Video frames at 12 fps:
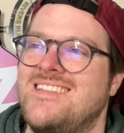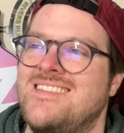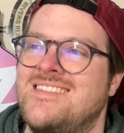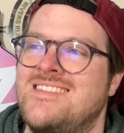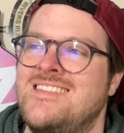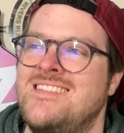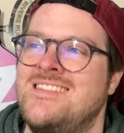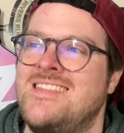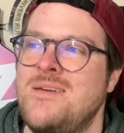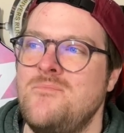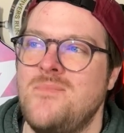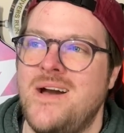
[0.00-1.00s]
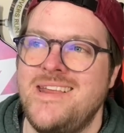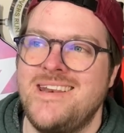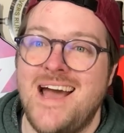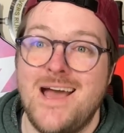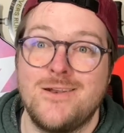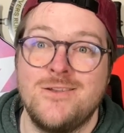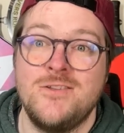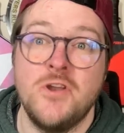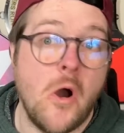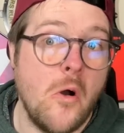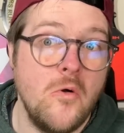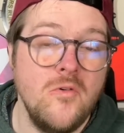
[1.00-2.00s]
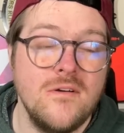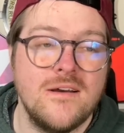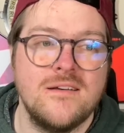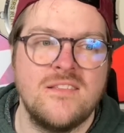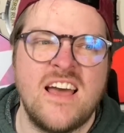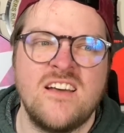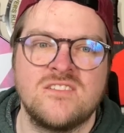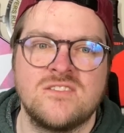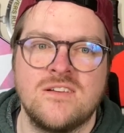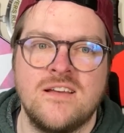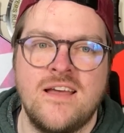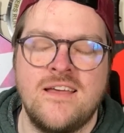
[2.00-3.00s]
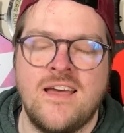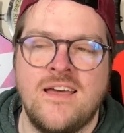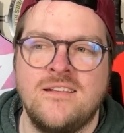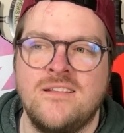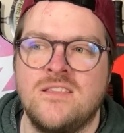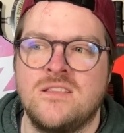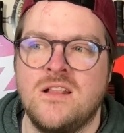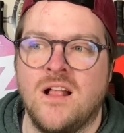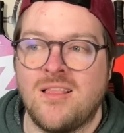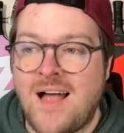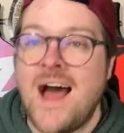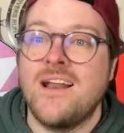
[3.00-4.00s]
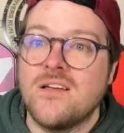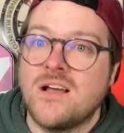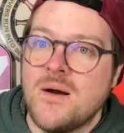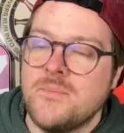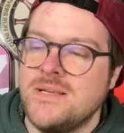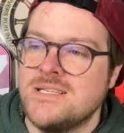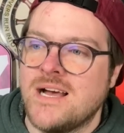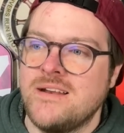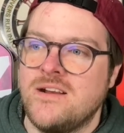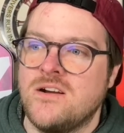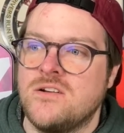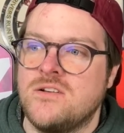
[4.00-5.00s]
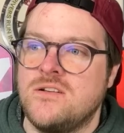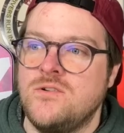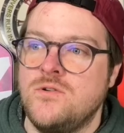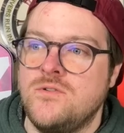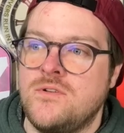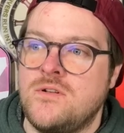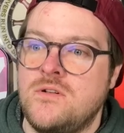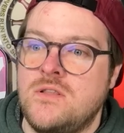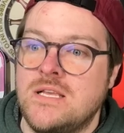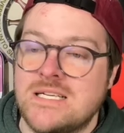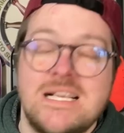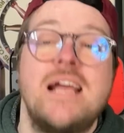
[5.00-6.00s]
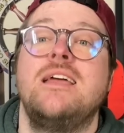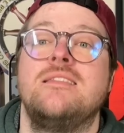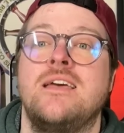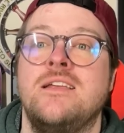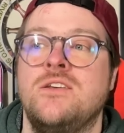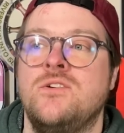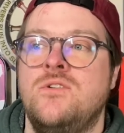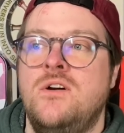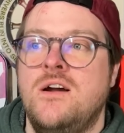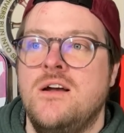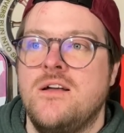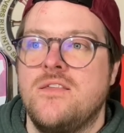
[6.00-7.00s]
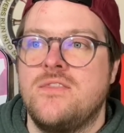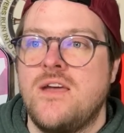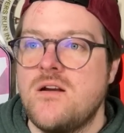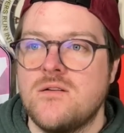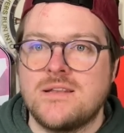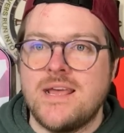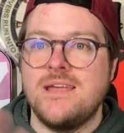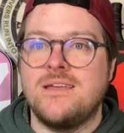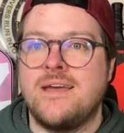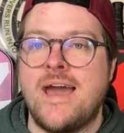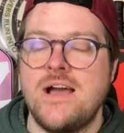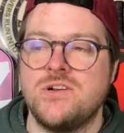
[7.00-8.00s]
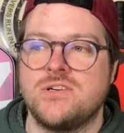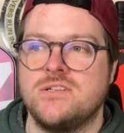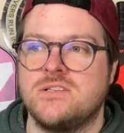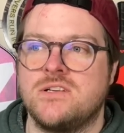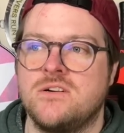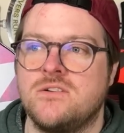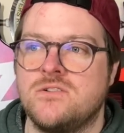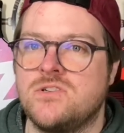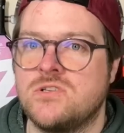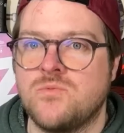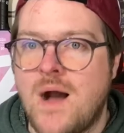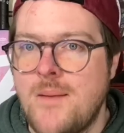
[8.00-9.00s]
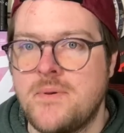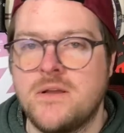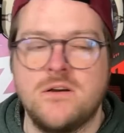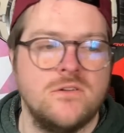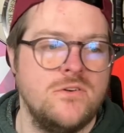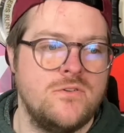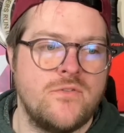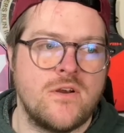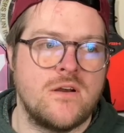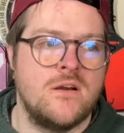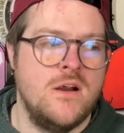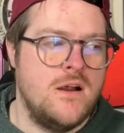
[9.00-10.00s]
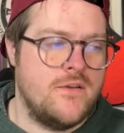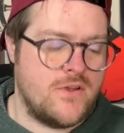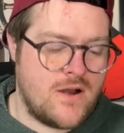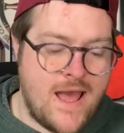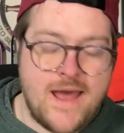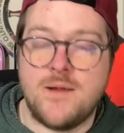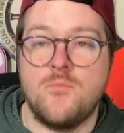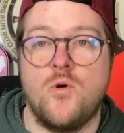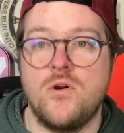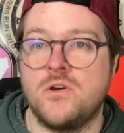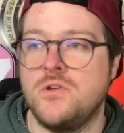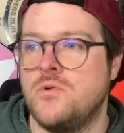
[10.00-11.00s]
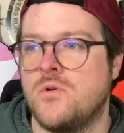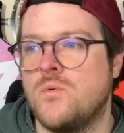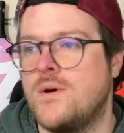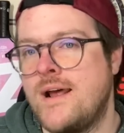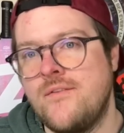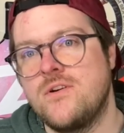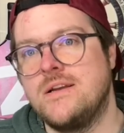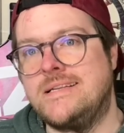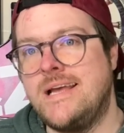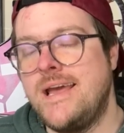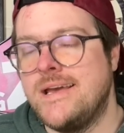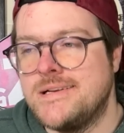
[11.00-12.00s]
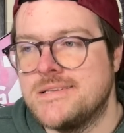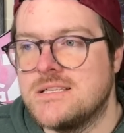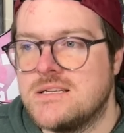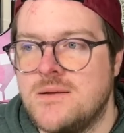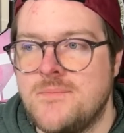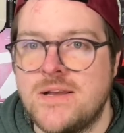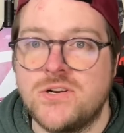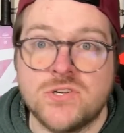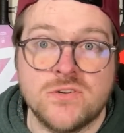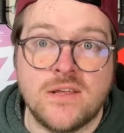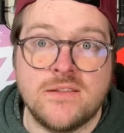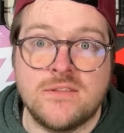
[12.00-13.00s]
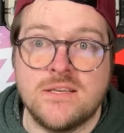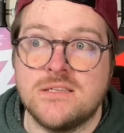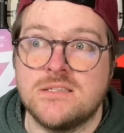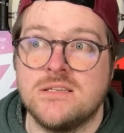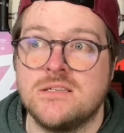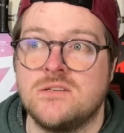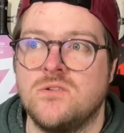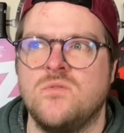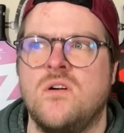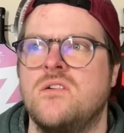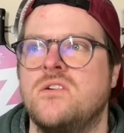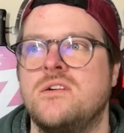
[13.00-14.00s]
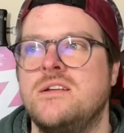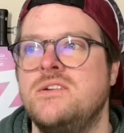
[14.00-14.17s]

they might not know that's, and a lot of the companies on here, the second they knew, they're taking actions. They're swapping glue. They're adding more glue or whatever it takes to make sure that this is no longer an